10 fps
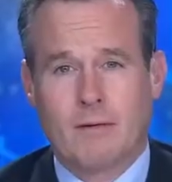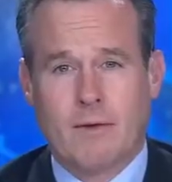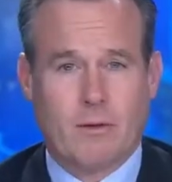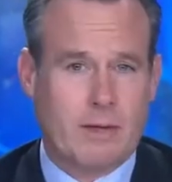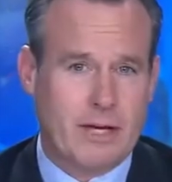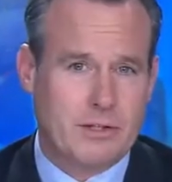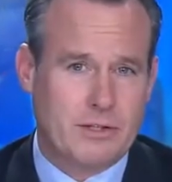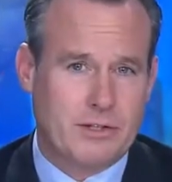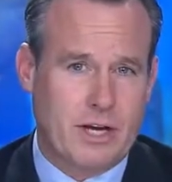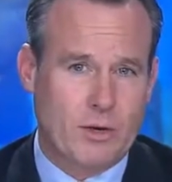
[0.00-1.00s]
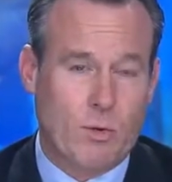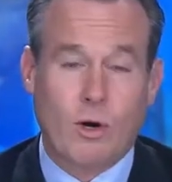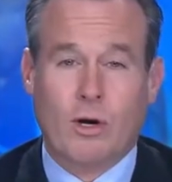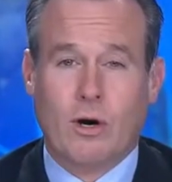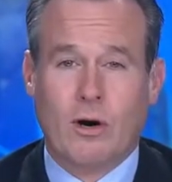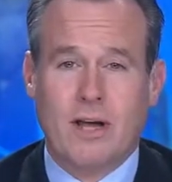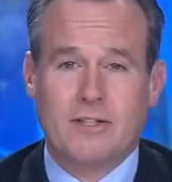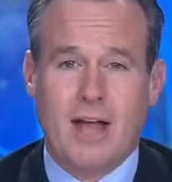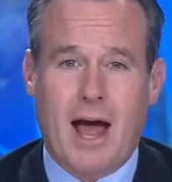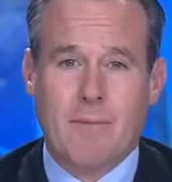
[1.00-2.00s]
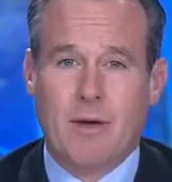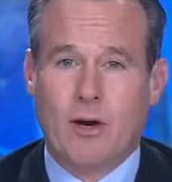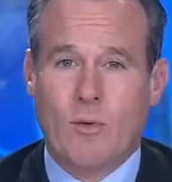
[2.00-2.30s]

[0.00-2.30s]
Federal agents say the worker has not been